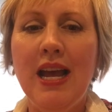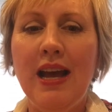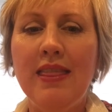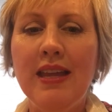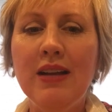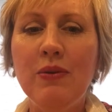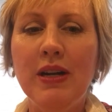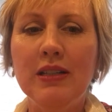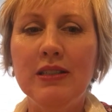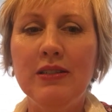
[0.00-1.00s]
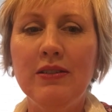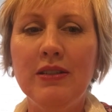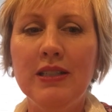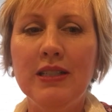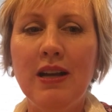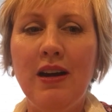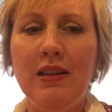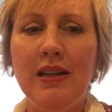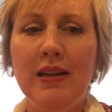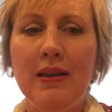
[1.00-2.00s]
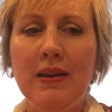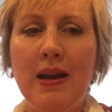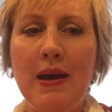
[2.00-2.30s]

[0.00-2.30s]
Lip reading: I think what I'll do is call it